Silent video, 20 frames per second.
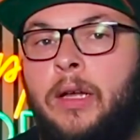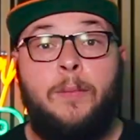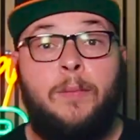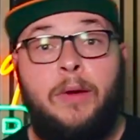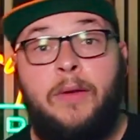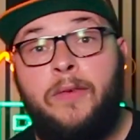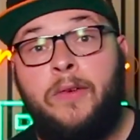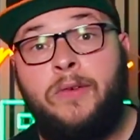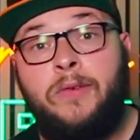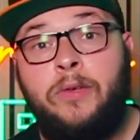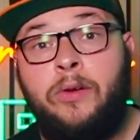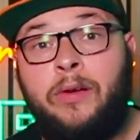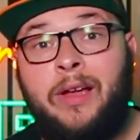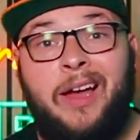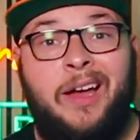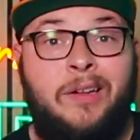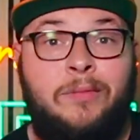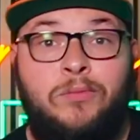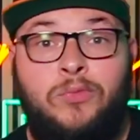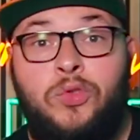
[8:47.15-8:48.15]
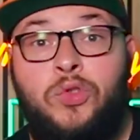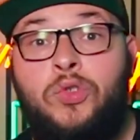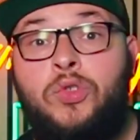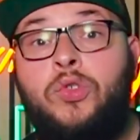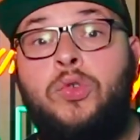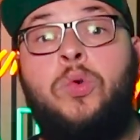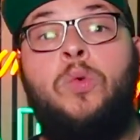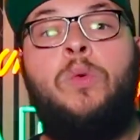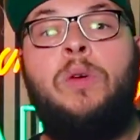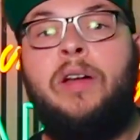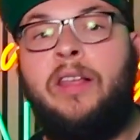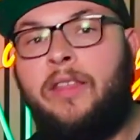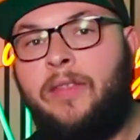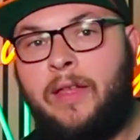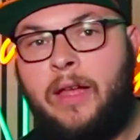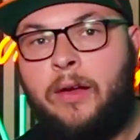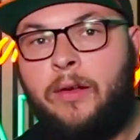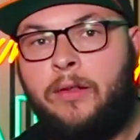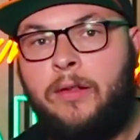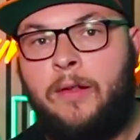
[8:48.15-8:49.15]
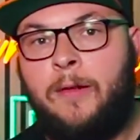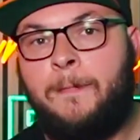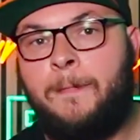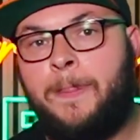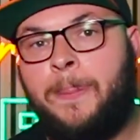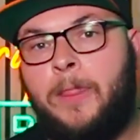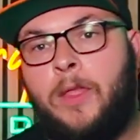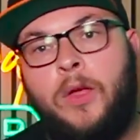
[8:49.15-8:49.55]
But if you still got 20,000,